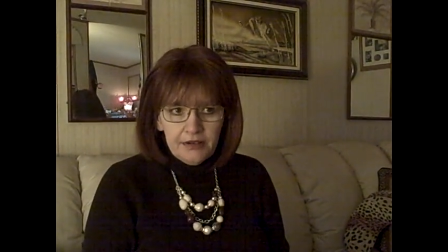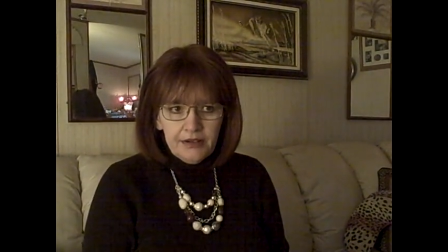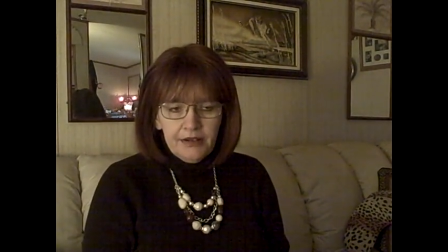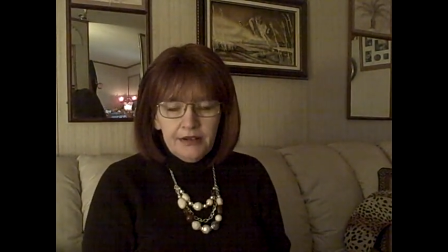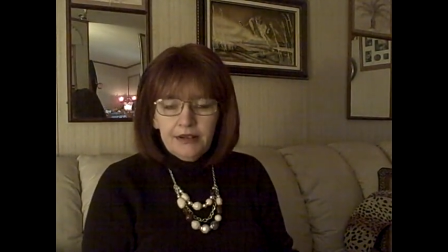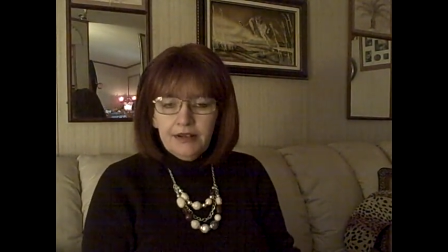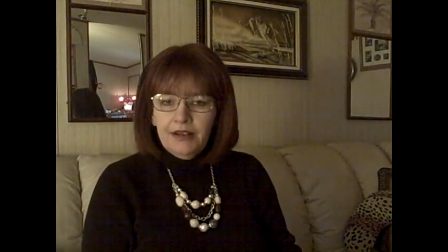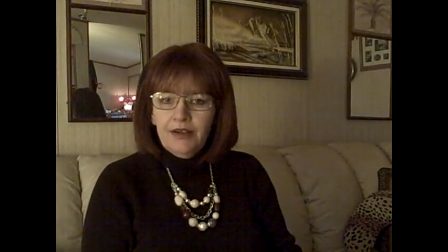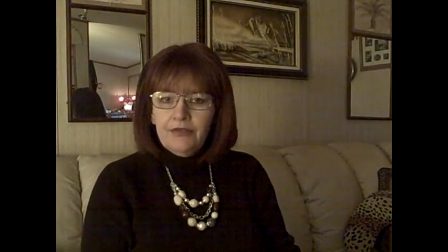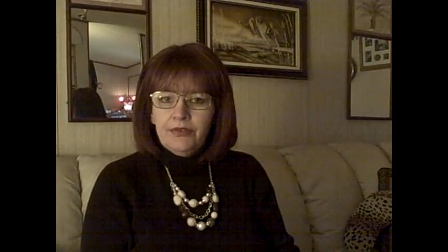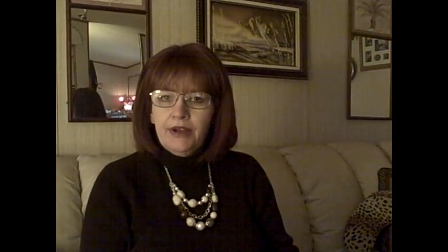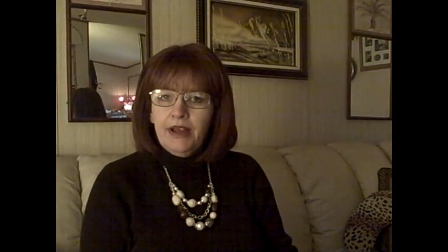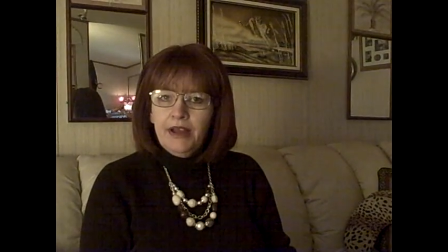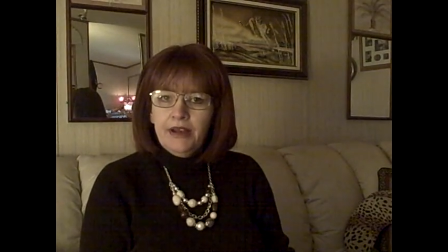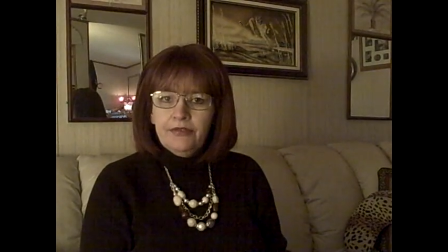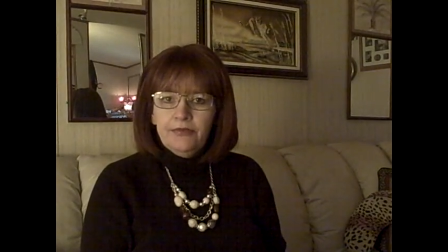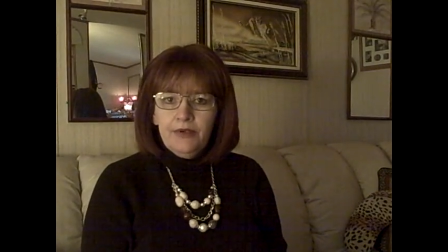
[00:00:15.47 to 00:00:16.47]
a little over
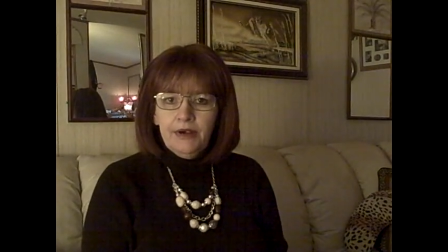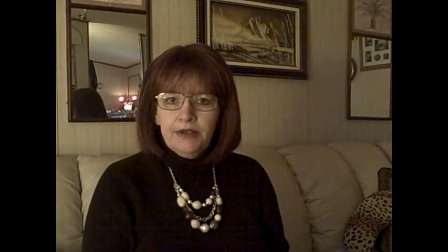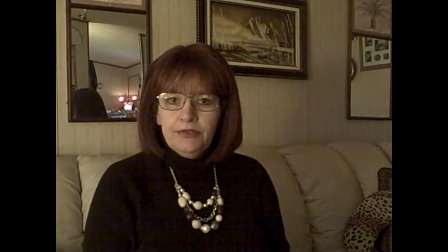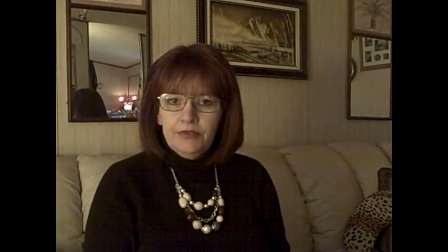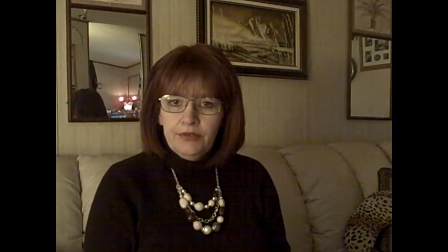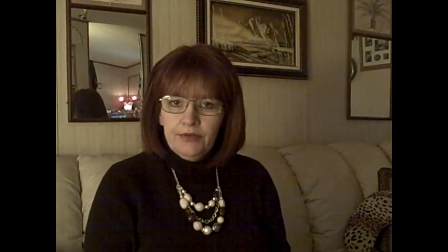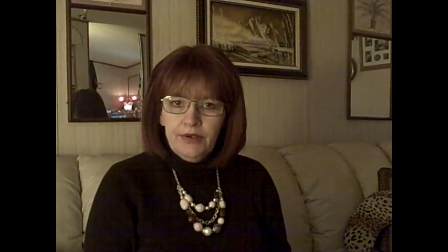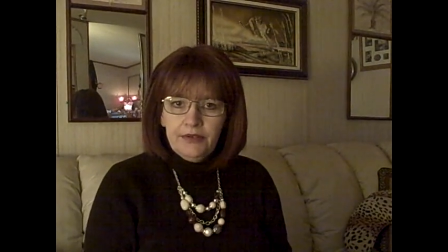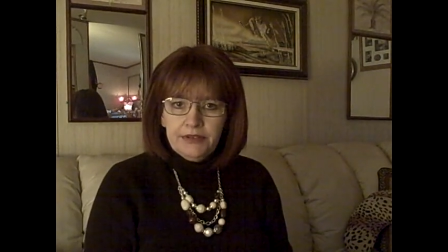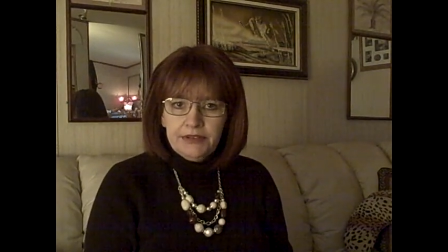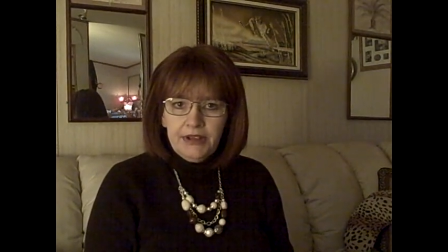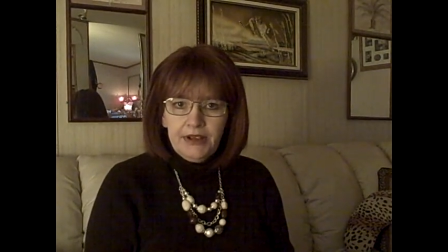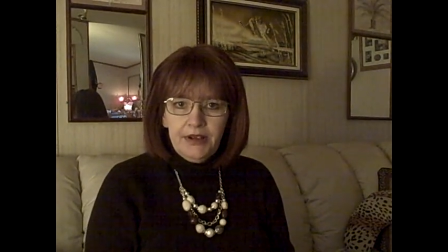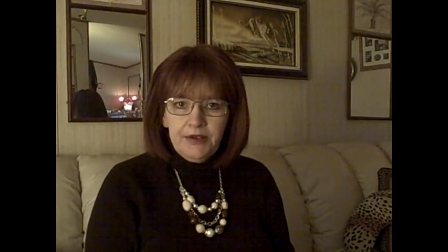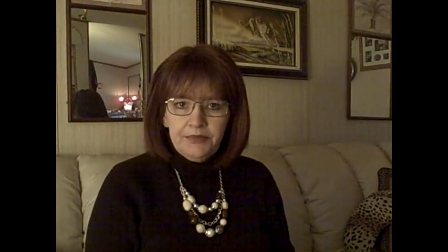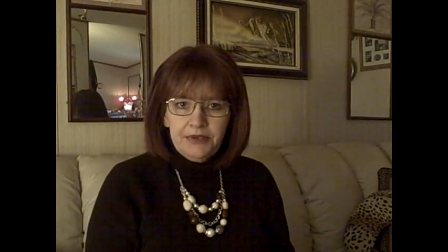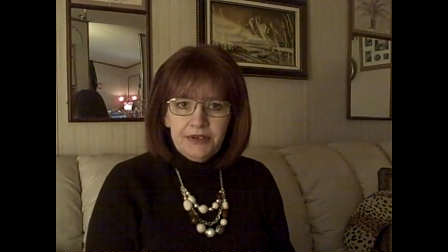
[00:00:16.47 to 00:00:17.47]
halfway through
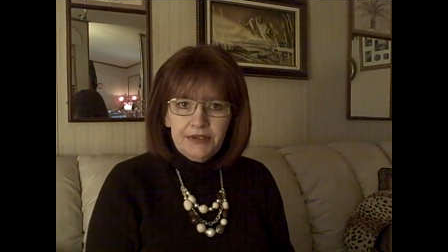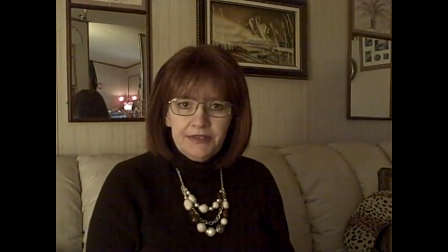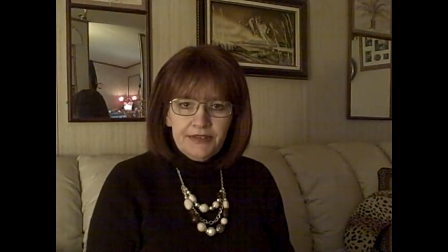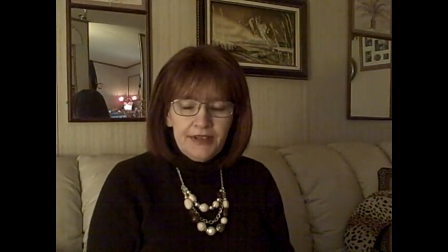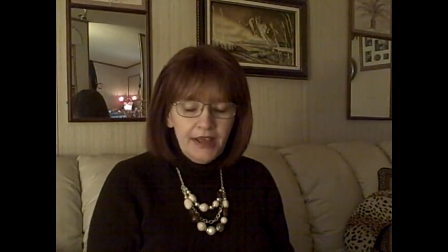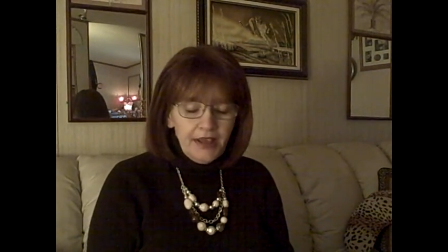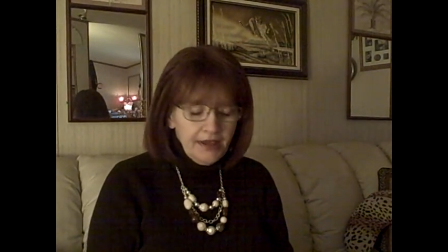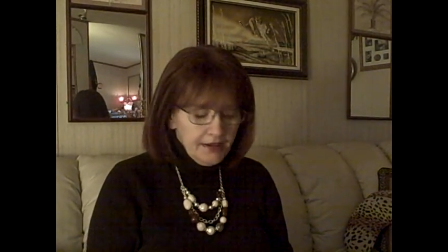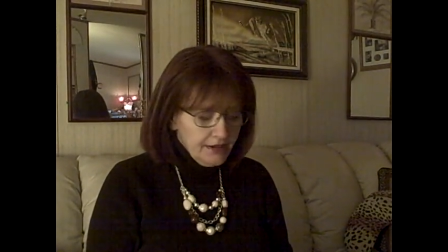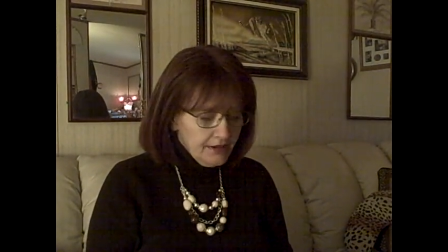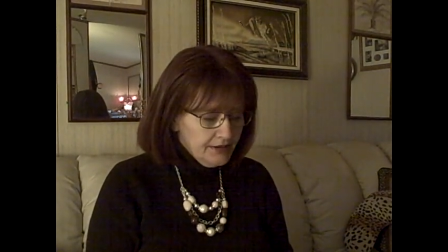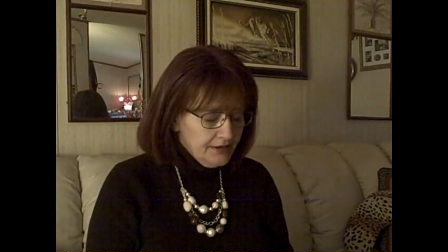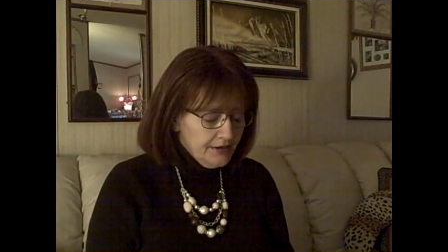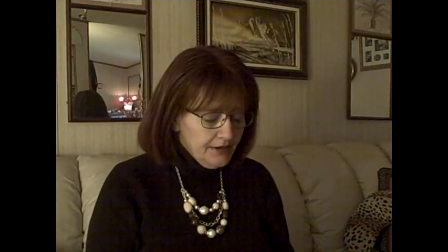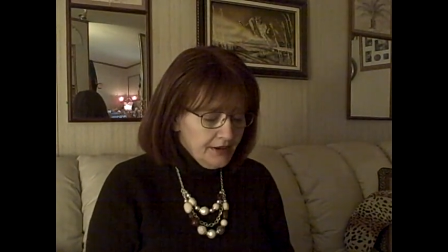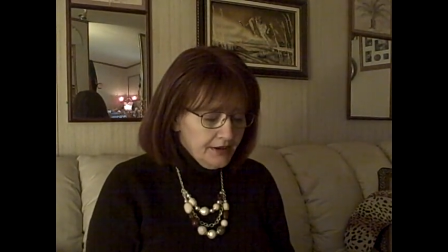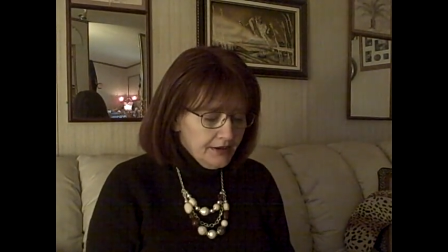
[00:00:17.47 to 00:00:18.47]
everything I wanted to say
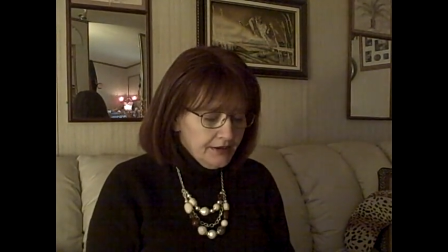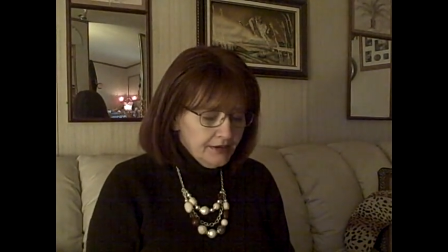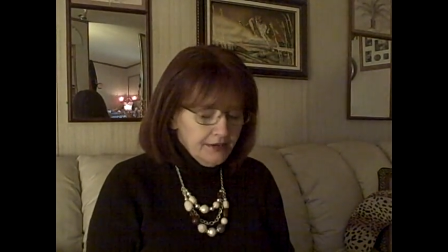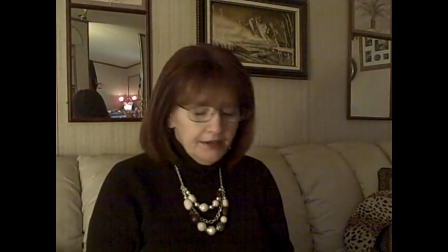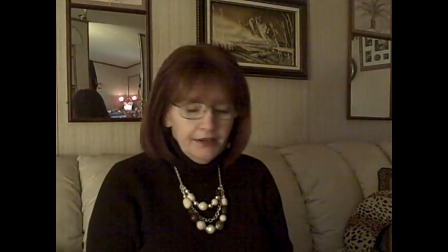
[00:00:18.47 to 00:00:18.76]
and uh,